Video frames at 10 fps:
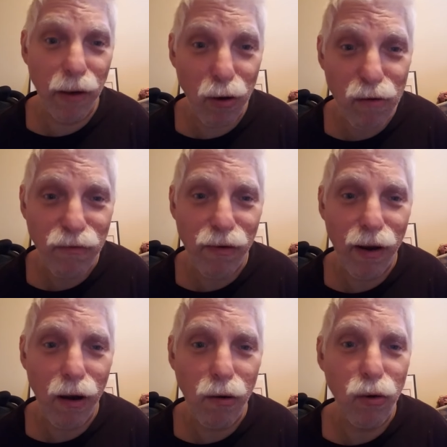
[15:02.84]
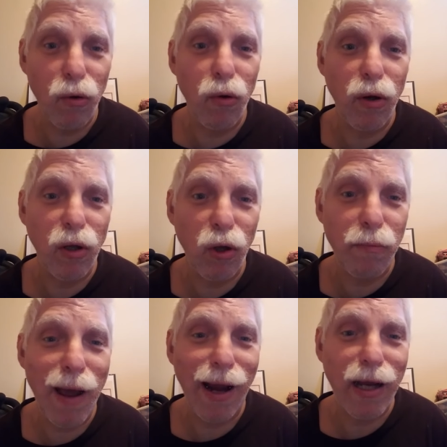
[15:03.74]
from now, you're going to look
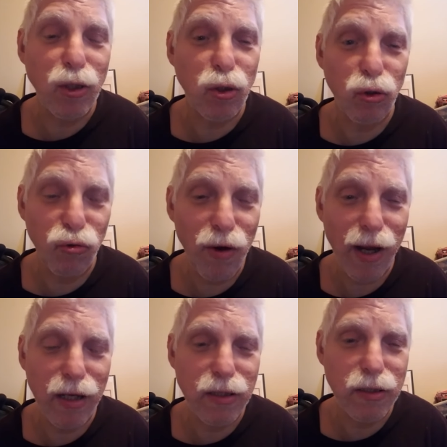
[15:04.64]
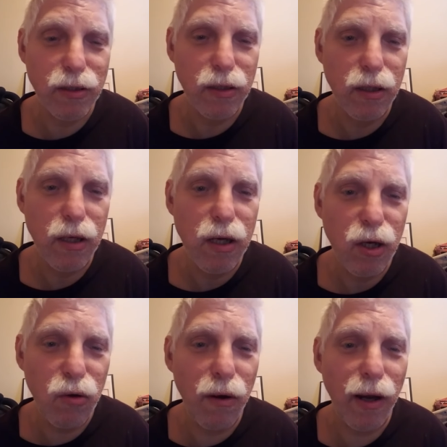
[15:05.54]
back at your trades,
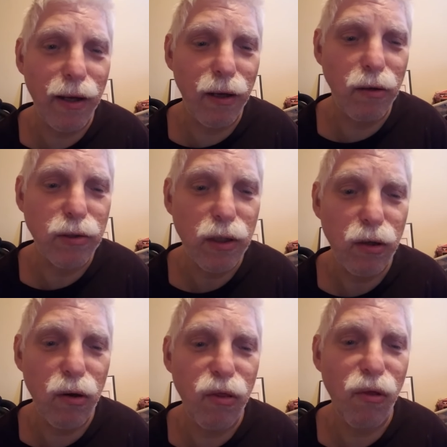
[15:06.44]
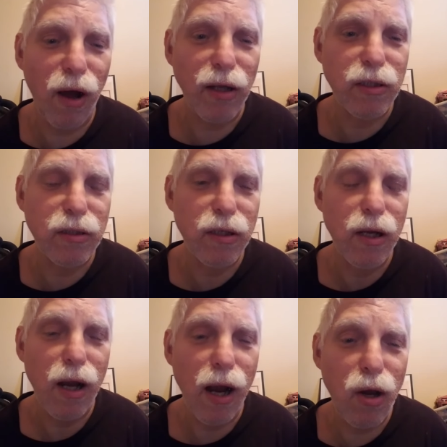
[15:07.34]
your ideals, your thoughts,
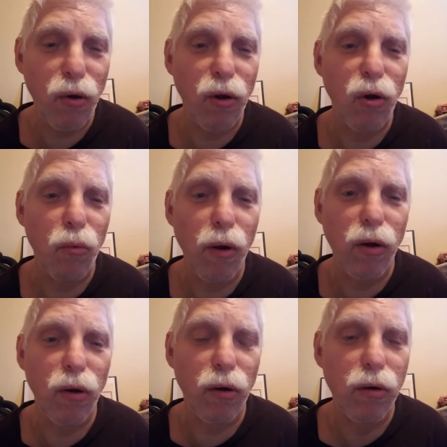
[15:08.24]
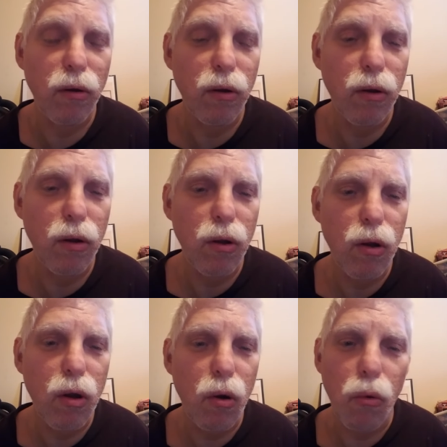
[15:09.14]
and you're going to wonder,
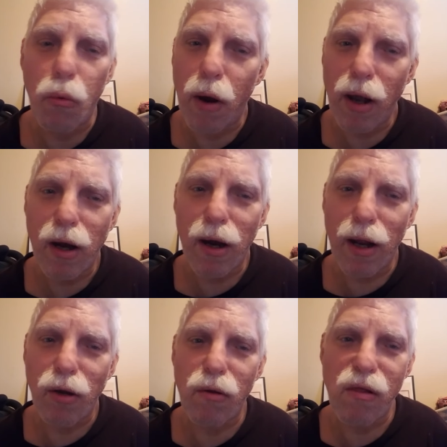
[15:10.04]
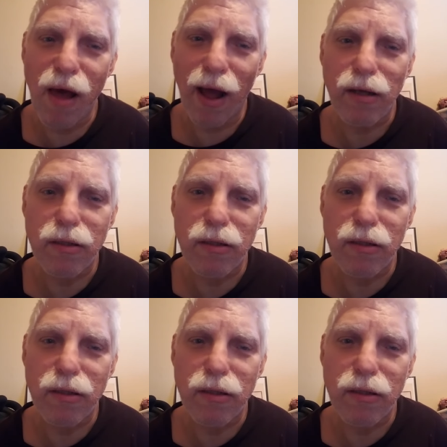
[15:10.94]
why did I do that?